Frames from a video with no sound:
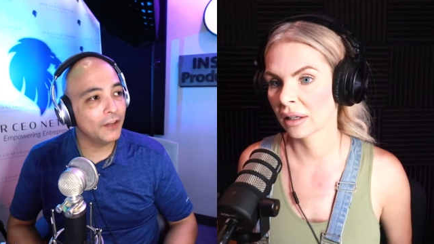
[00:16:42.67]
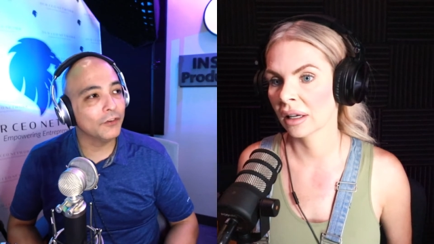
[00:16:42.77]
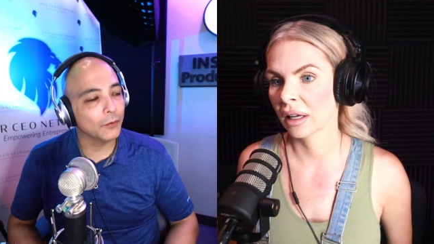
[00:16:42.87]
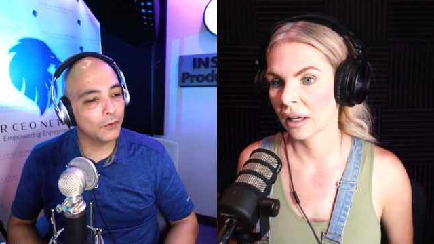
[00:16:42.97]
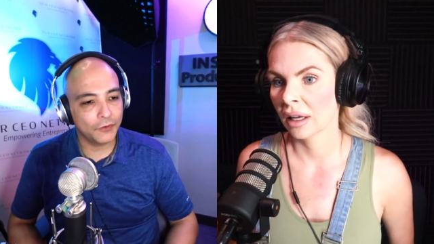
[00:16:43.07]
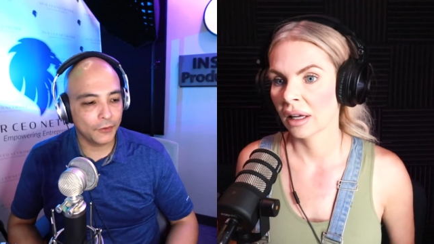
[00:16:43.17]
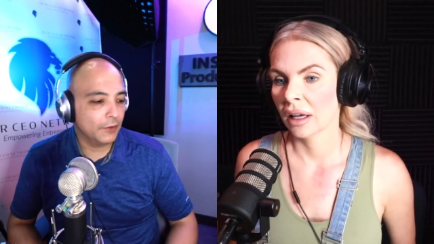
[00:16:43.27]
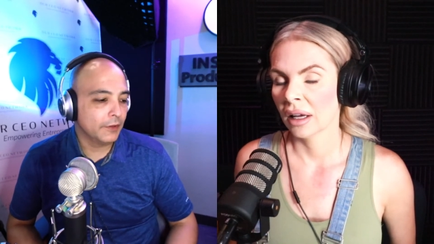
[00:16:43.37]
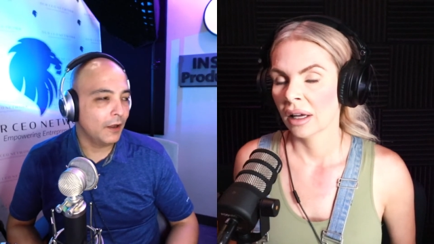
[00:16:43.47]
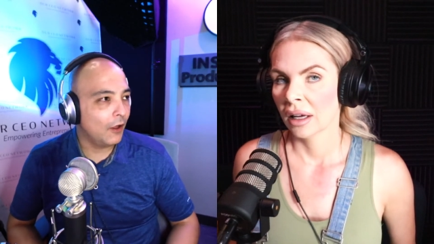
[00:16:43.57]
Speaker 1: for a roof. So
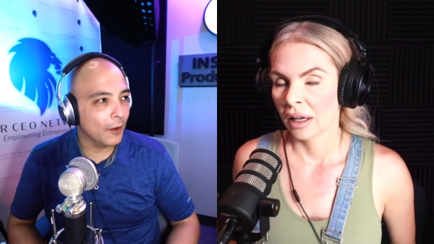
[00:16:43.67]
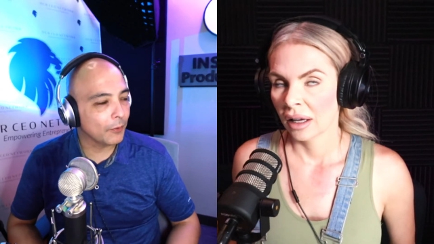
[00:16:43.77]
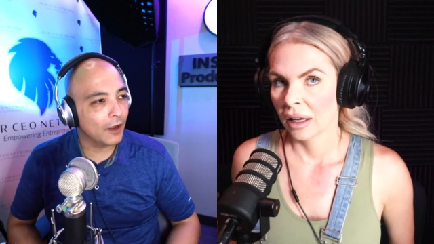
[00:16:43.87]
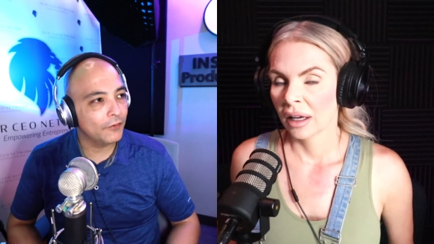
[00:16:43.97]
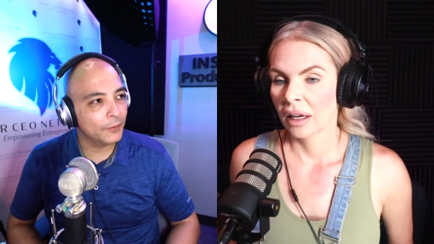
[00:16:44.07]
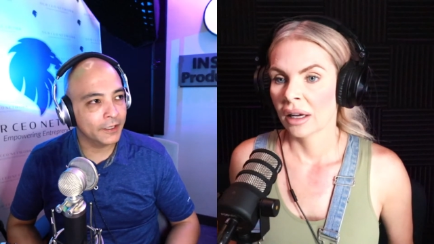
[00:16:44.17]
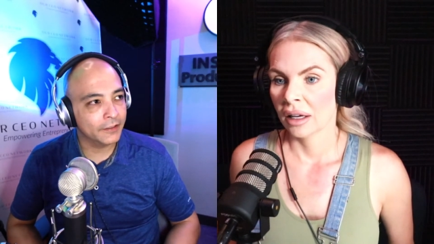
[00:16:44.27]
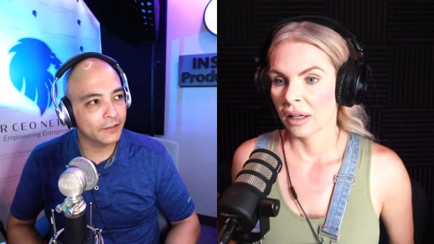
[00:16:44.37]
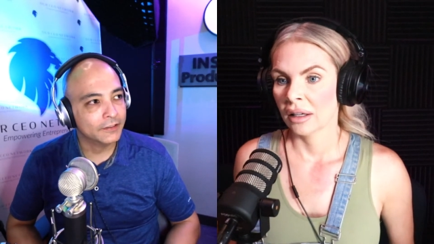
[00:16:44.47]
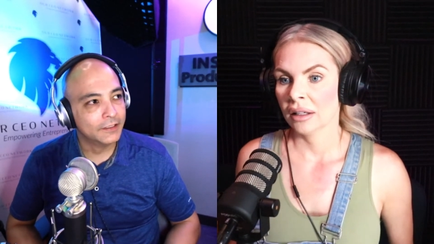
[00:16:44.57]
the, all that profit went in
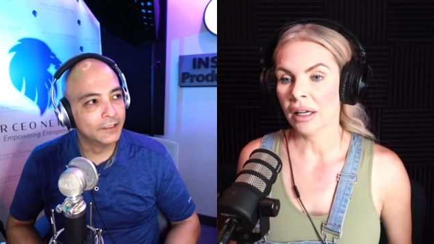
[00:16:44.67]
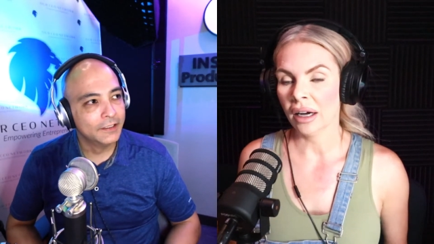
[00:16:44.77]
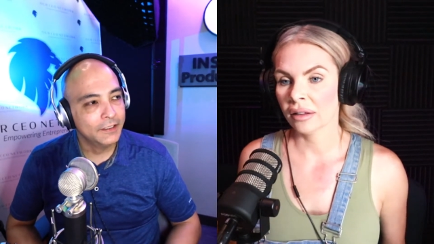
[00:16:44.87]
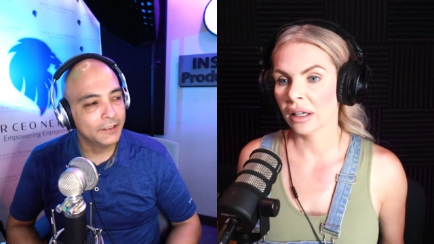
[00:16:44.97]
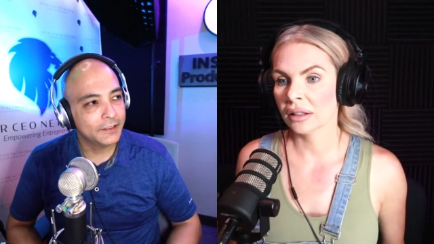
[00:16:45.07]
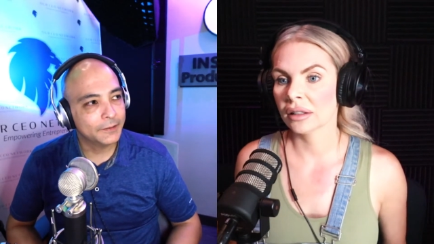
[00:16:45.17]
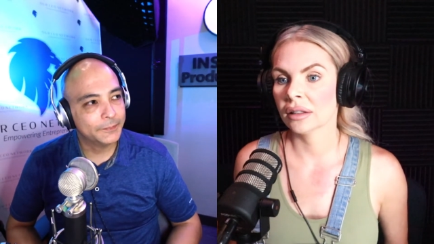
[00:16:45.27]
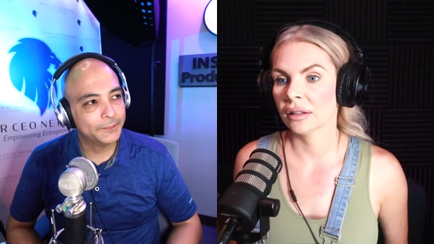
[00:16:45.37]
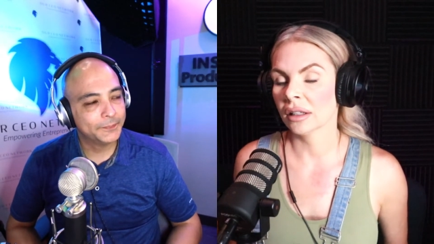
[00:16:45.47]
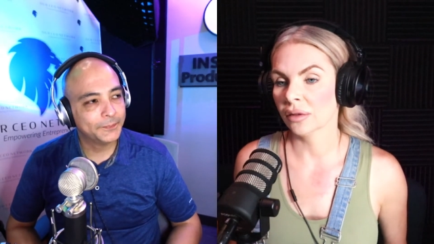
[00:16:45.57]
there.
Speaker 2: Yeah,
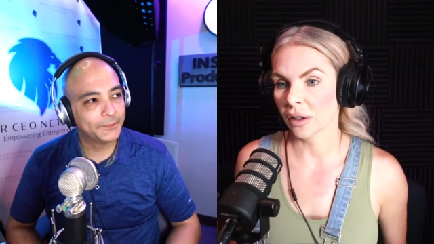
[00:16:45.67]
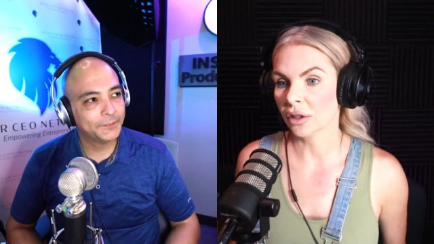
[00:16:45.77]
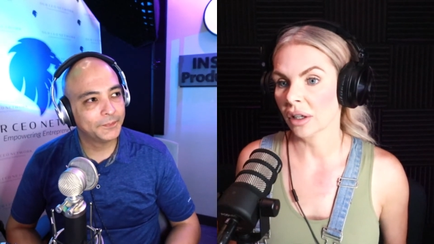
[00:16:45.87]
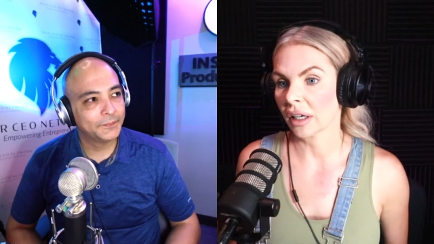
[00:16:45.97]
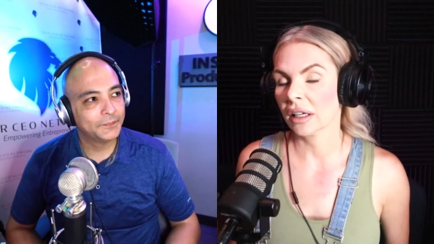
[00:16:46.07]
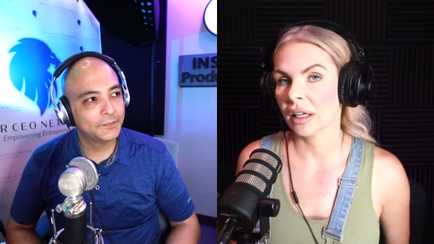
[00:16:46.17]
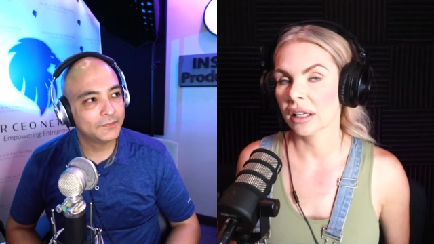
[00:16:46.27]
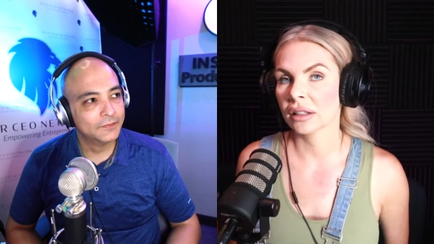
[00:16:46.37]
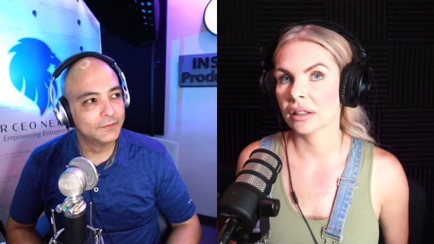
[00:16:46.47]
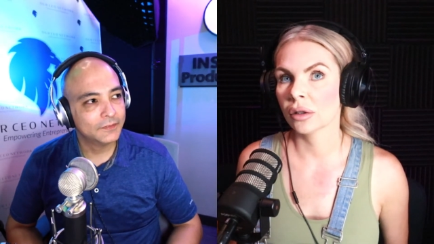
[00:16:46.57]
that's that's frustrating.
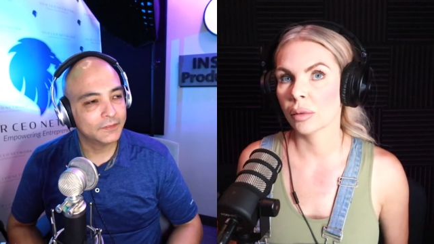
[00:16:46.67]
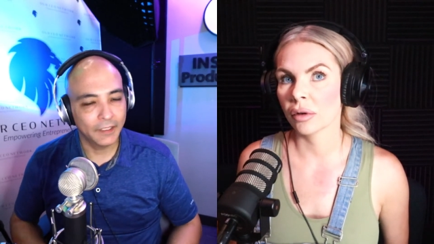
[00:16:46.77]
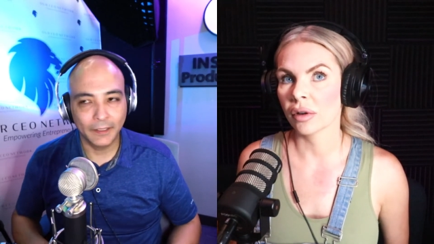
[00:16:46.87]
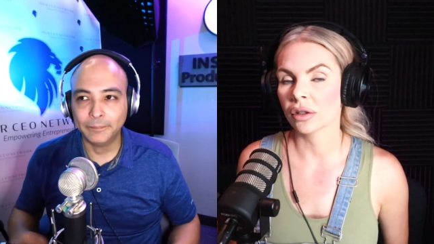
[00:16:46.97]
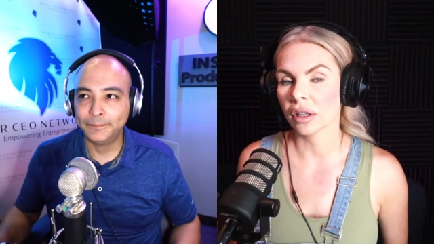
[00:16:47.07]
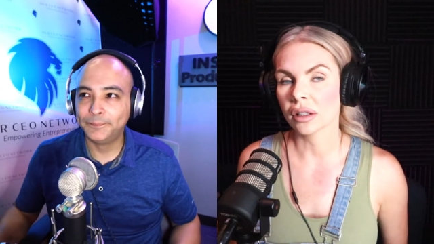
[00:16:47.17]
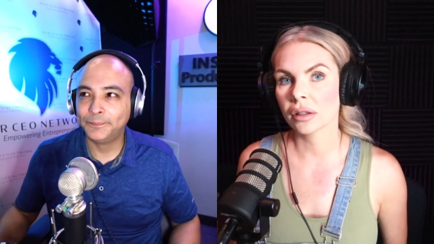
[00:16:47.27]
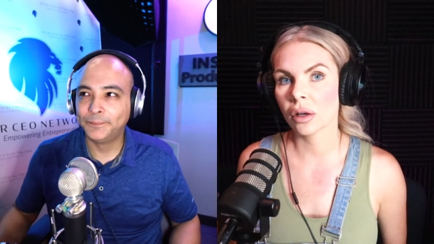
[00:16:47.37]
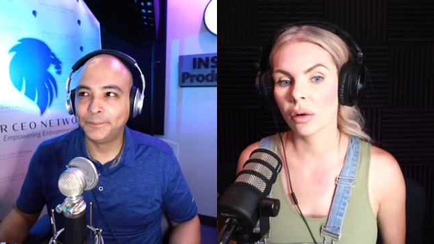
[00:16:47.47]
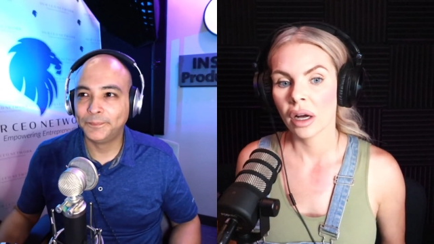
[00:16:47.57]
It's super yeah. frustrating.
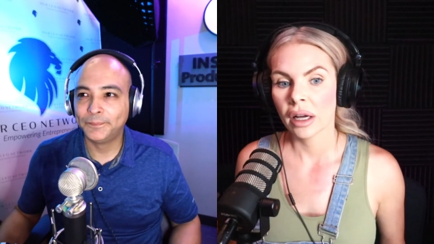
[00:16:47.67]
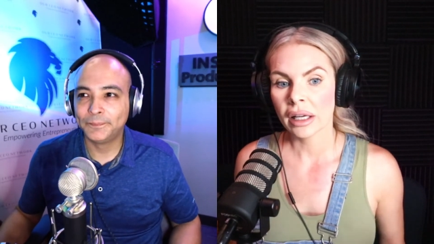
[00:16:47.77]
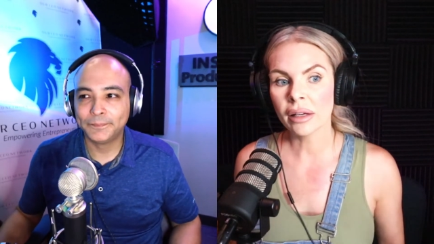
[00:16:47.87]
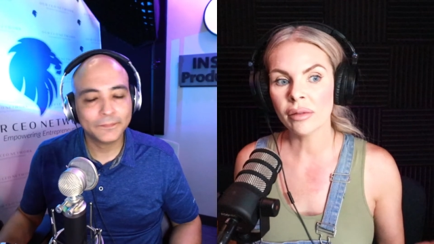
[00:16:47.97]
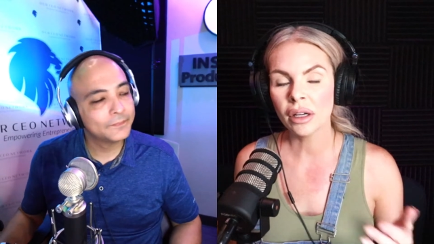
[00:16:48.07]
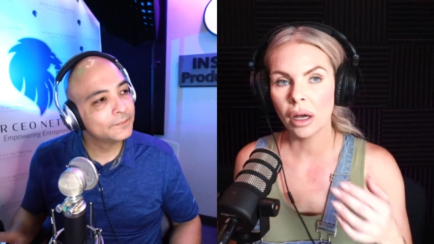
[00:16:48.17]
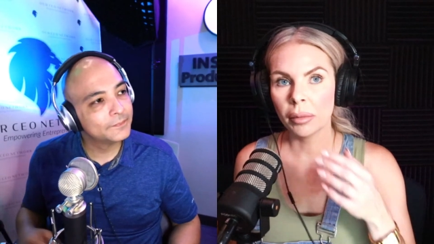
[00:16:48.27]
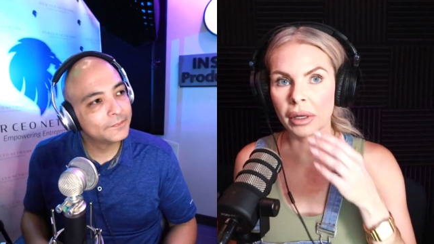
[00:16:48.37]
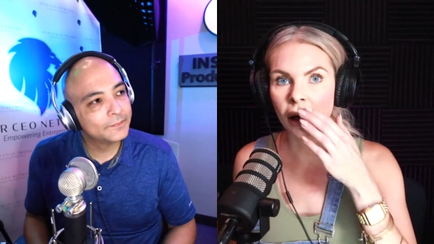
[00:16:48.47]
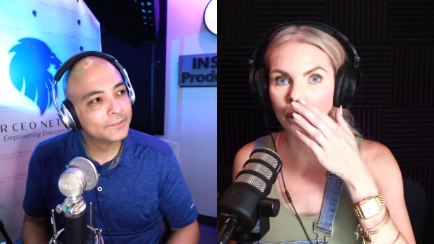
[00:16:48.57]
So even
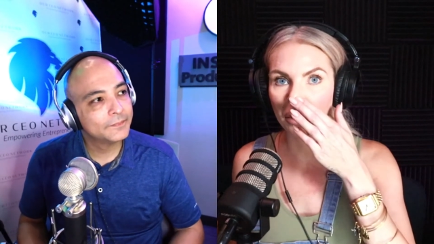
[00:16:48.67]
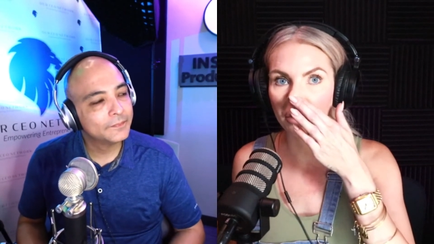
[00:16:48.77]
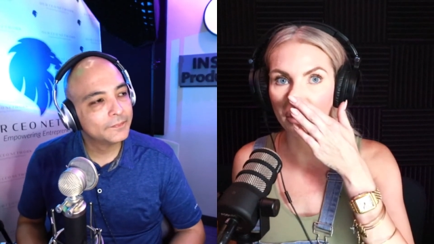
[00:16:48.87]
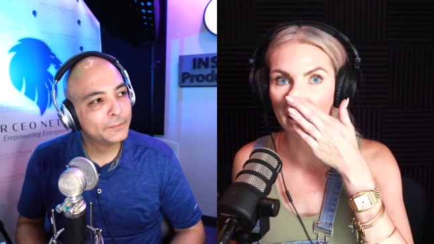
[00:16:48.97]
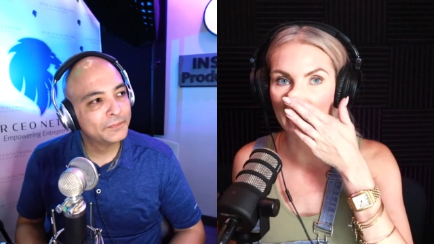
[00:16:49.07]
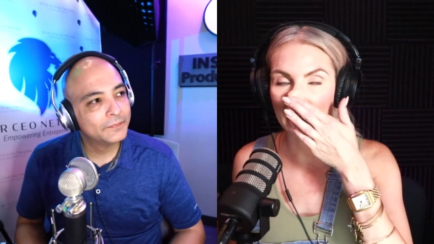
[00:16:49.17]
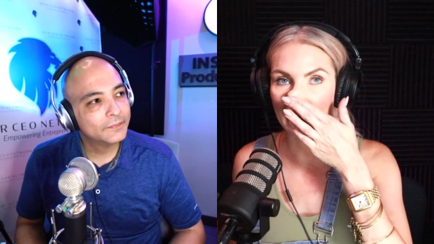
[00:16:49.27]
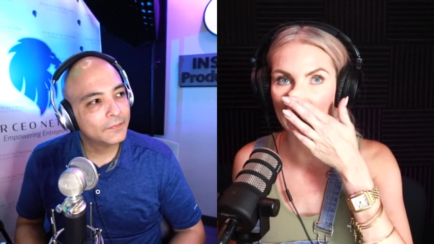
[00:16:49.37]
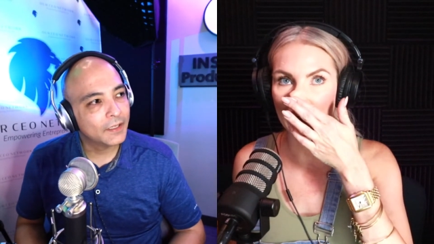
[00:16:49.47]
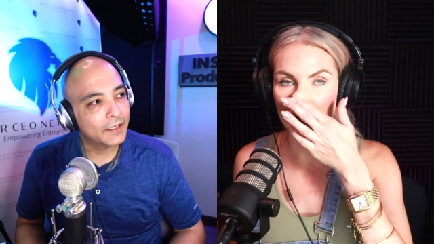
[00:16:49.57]
coming up with like
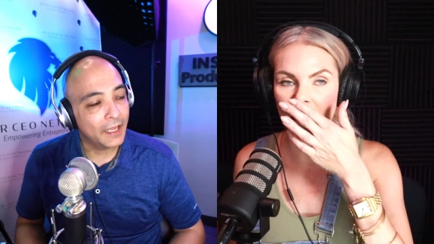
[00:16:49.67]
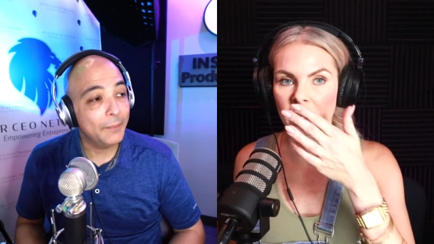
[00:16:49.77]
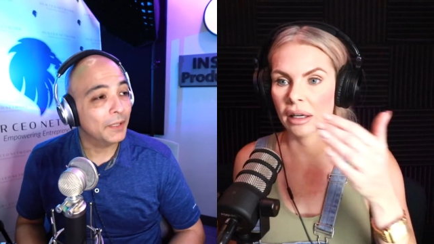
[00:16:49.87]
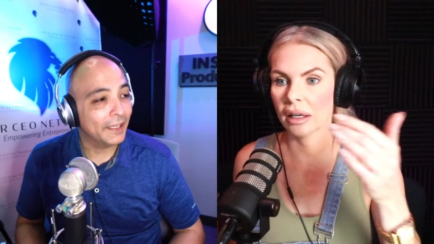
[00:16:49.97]
a game plan.